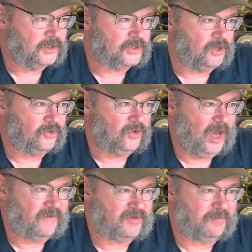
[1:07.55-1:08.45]
So you
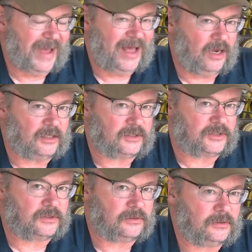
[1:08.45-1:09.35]
have to
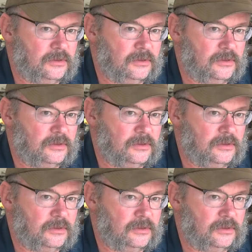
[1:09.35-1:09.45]
balance.